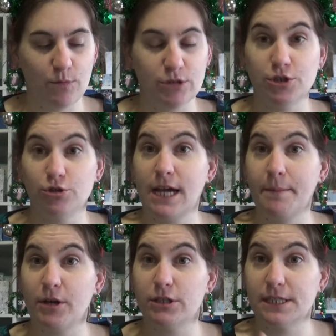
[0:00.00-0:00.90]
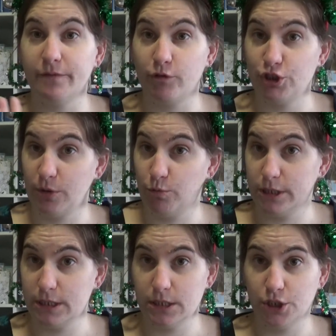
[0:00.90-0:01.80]
there was no time because the voucher
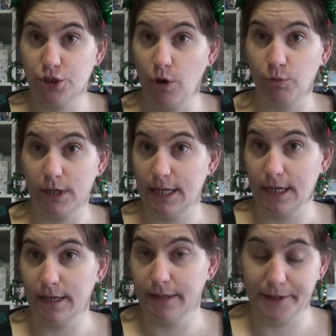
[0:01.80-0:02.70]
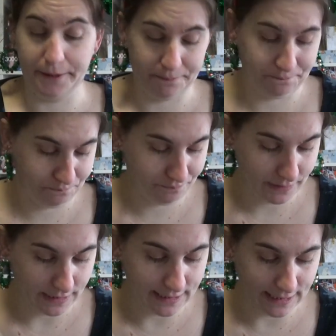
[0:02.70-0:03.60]
was only um,
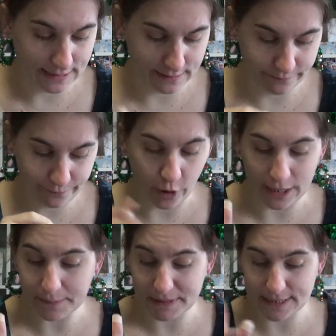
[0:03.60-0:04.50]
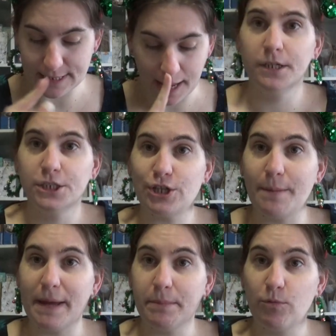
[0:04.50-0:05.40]
for a limited time so I
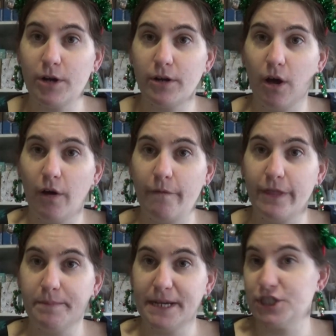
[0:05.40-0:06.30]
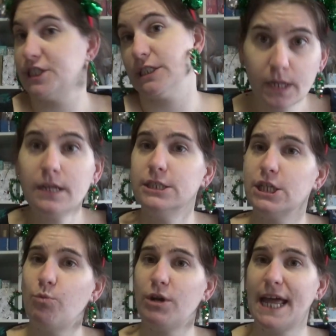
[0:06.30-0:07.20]
made me one of the pictures
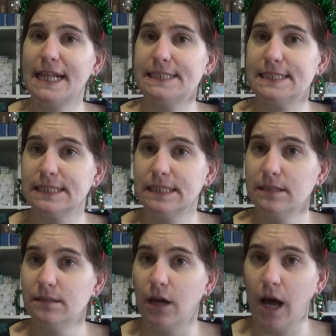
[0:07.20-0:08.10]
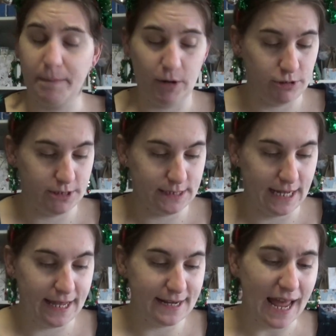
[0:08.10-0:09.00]
someone else uploaded
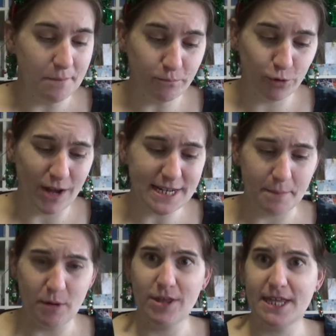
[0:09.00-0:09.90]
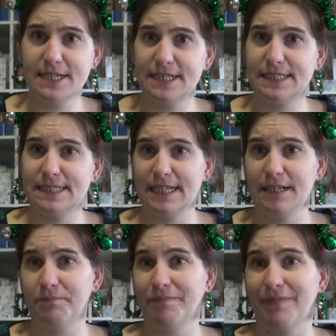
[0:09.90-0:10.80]
and I'm quite happy with it. It's
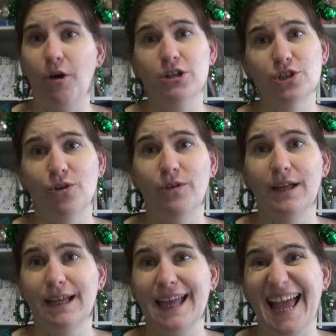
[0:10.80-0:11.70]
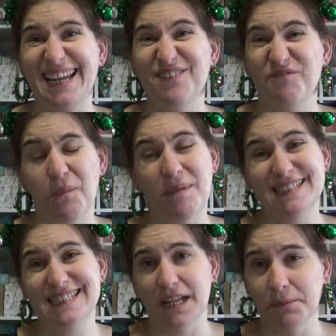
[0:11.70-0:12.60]
um, also uh, kind of for my
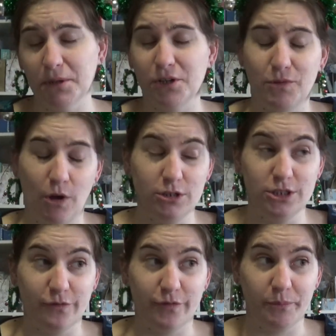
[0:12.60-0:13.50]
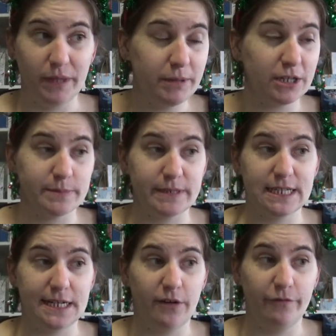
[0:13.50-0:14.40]
son but also for me because my
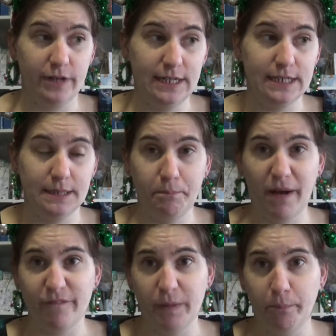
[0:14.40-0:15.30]
son loves little puffy